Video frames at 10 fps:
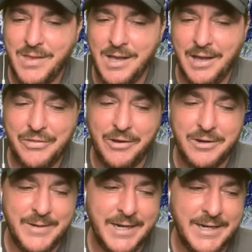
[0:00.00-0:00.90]
I thought
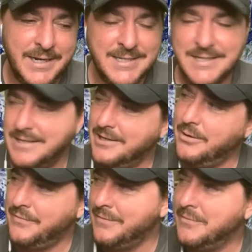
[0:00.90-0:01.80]
about it and I said, you
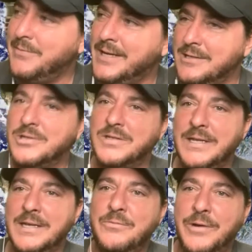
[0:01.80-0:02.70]
know, if everybody just
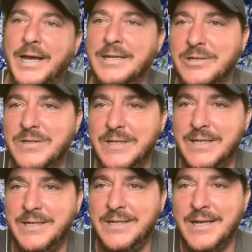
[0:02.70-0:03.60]
did what I just
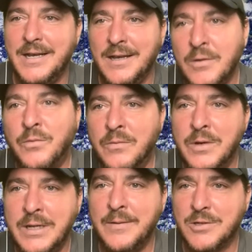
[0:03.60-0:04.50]
did,
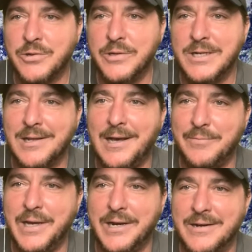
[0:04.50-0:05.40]
we'd get treated a
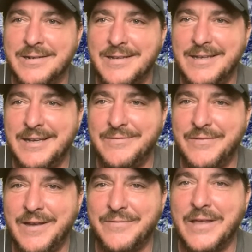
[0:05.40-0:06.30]
lot better.
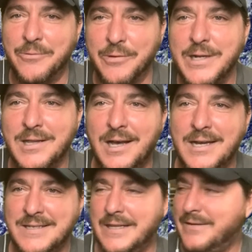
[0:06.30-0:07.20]
If they
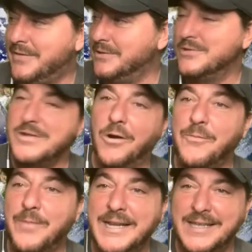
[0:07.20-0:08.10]
realize that if there's
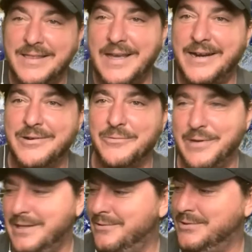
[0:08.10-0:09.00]
nobody there to
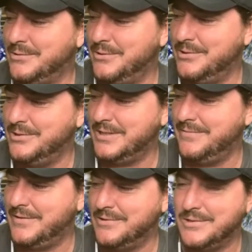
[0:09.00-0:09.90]
ring those orders and
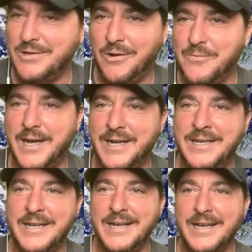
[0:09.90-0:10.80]
if there's
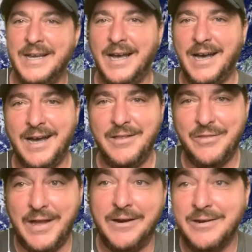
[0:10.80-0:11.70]
nobody
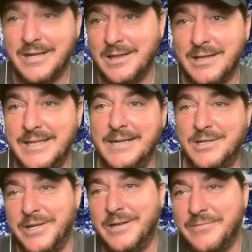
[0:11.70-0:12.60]
there to clean that
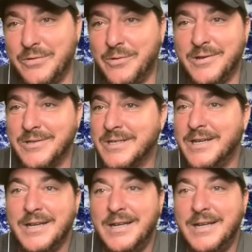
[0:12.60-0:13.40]
shit off the walls,